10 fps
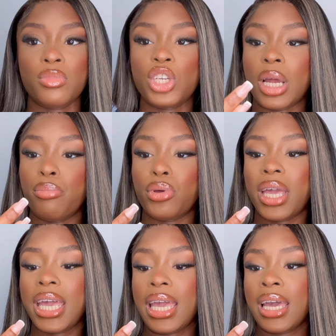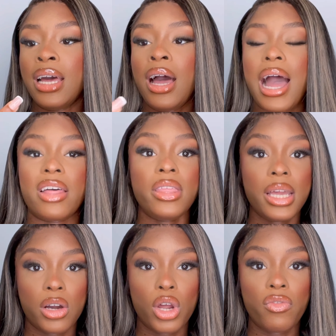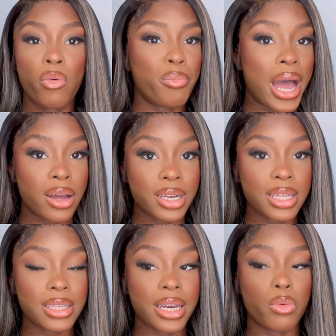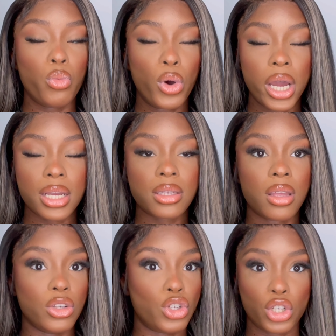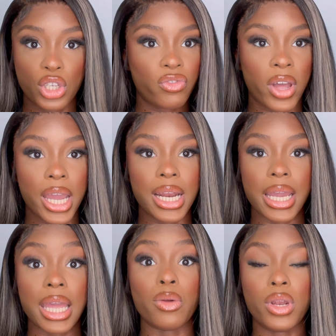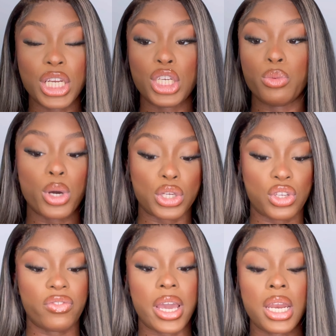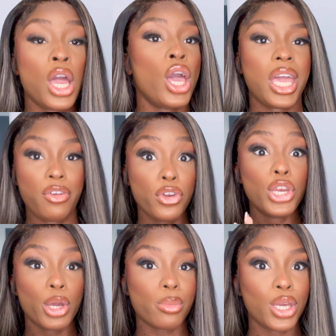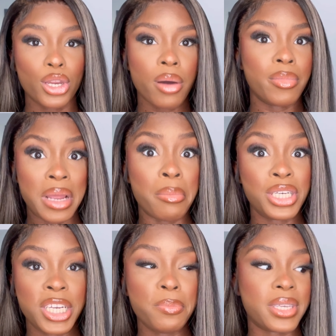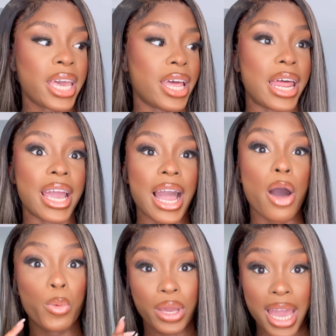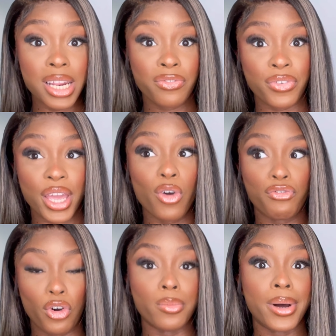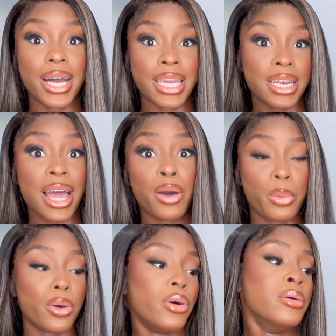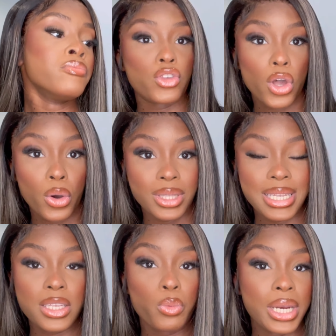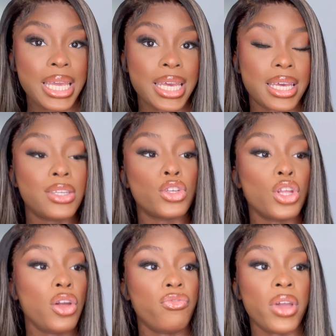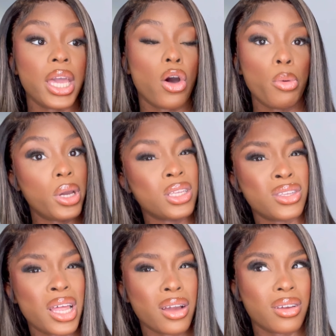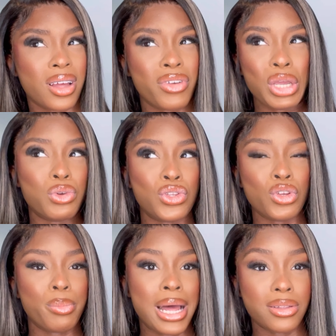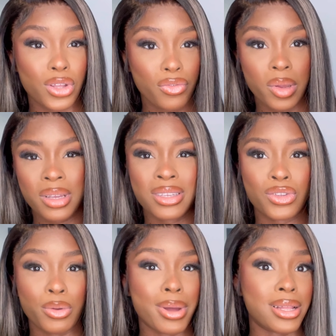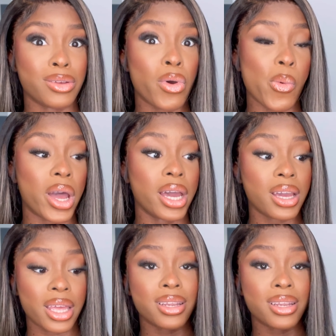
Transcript: shampoo here. I think I got it from Poundland, and it works just fine. Like it literally works just fine. If you know me, you know I'm a cheapskate. Like I will get anything for a bargain, I will. So this one here, so don't think, oh, because it's like, I think it was £2, don't think because it's £2 it won't work.